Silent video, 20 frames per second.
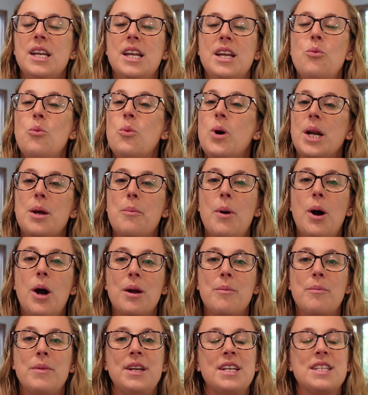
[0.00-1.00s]
in one
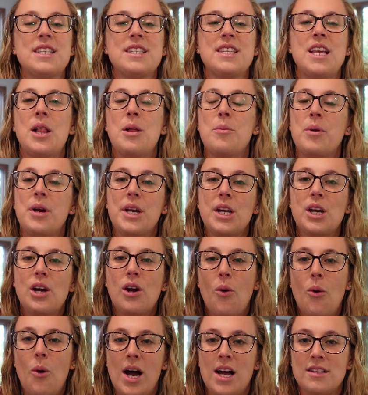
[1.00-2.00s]
apartment, it's celebrating
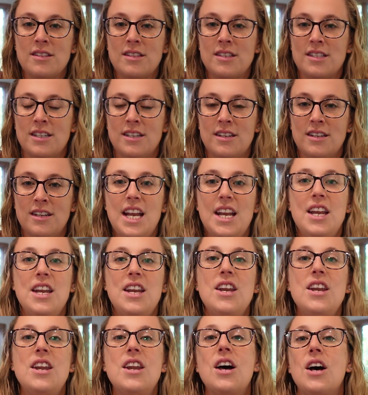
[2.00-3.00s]
Kwanzaa. In
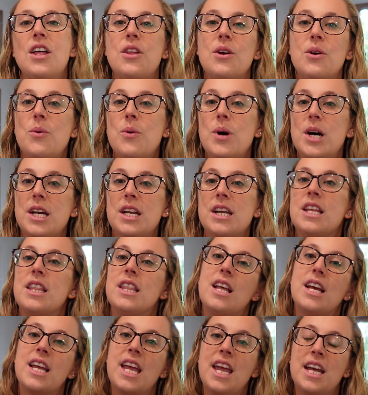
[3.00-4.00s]
another one,
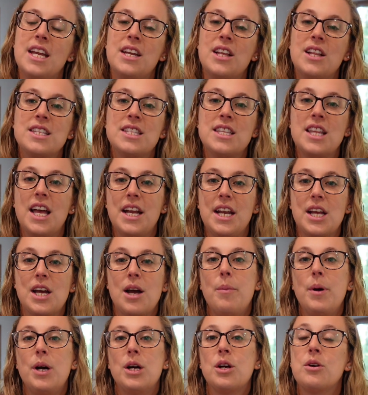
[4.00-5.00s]
the candle is lighting
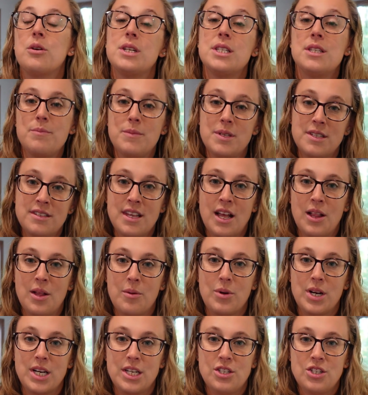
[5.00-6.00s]
up a Christmas
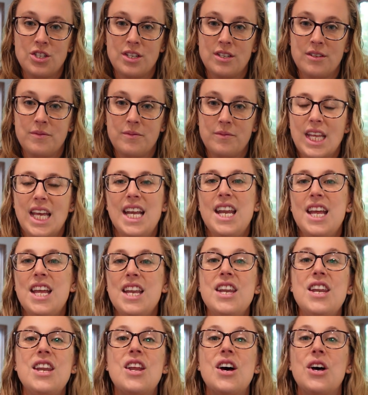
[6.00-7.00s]
celebration. In
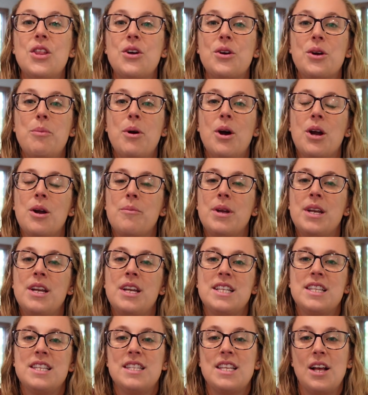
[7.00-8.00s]
another apartment,
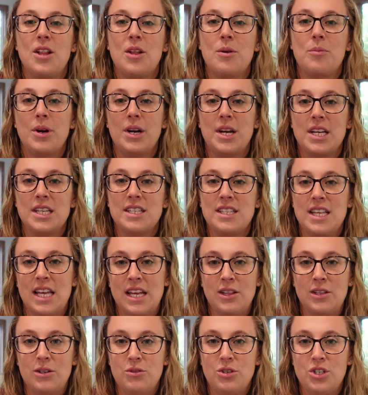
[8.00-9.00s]
it's celebrating
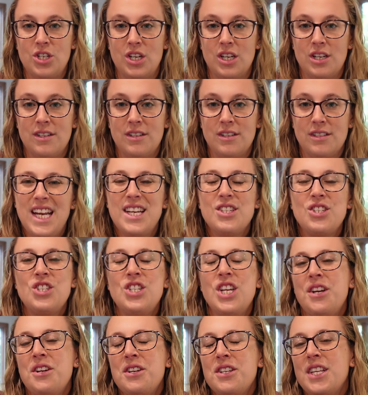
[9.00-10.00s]
St. Lucia. And it
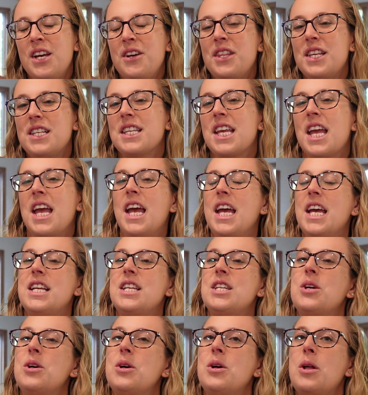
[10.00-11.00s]
shares how this
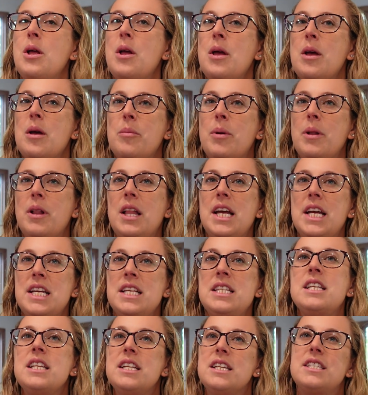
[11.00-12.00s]
candle
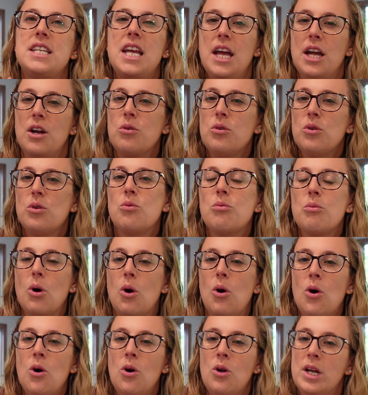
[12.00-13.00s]
plays an integral
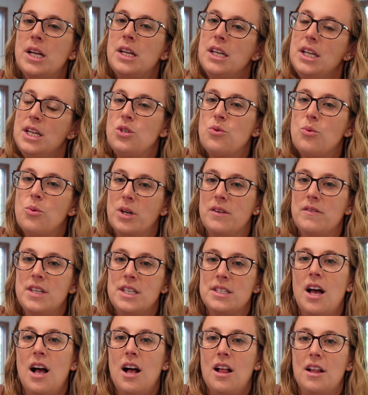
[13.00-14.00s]
role in each one of
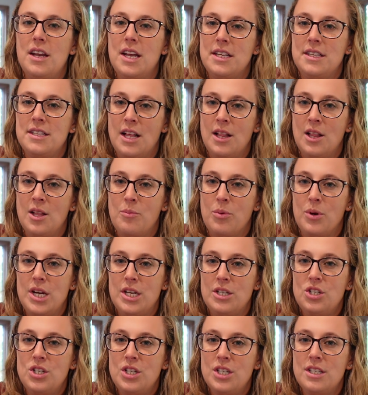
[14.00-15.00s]
these holiday
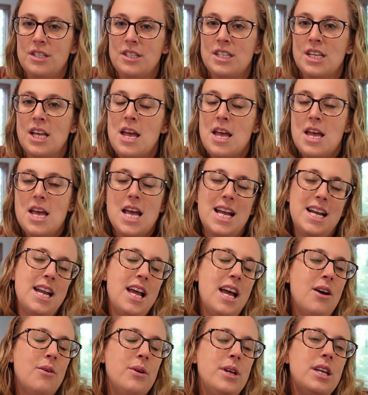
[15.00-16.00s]
celebrations and
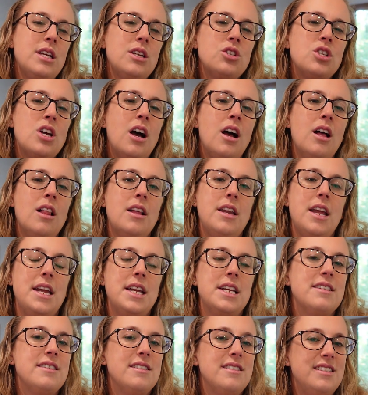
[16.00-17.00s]
how each
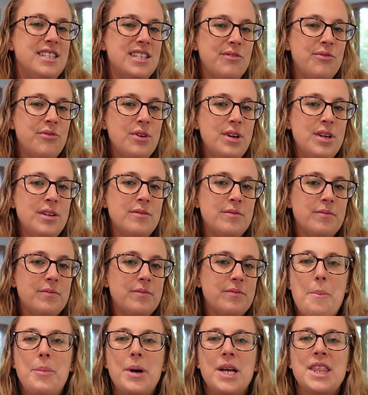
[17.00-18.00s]
holiday is different,
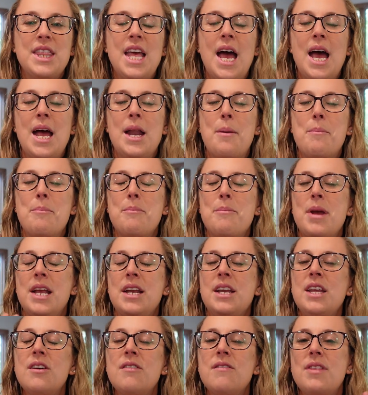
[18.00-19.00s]
but that
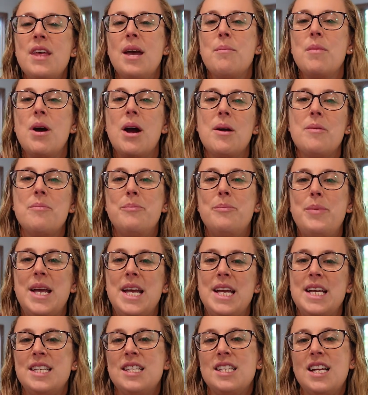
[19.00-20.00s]
many of them are
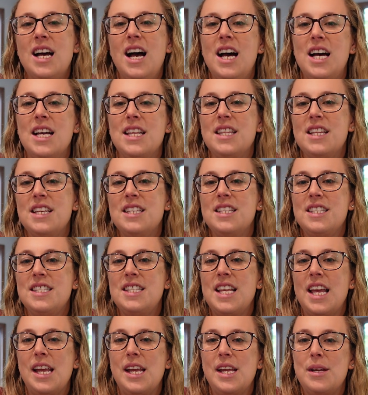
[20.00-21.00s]
based on the
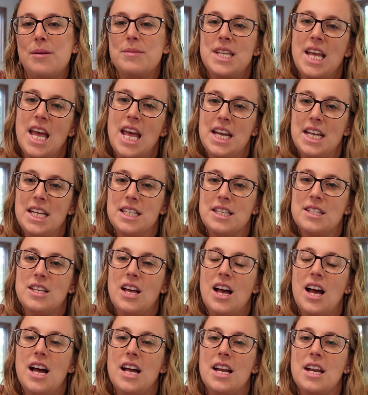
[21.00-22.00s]
same tenets,
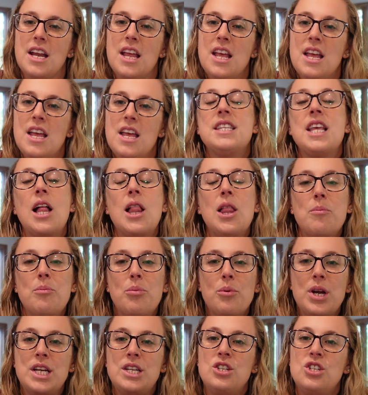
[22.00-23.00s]
on
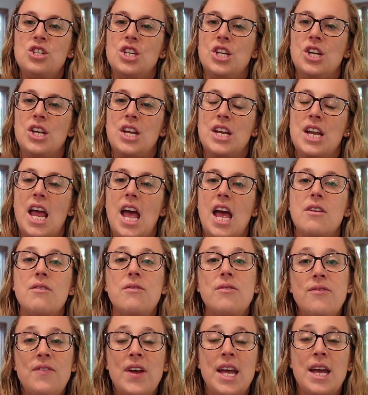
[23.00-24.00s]
celebration and
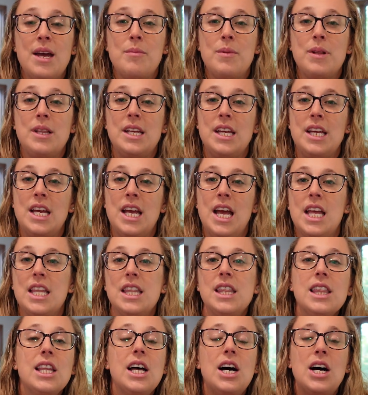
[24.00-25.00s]
family
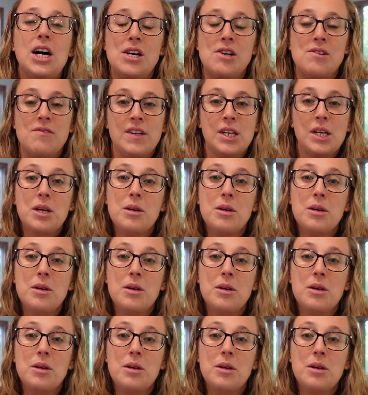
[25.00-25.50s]
and love and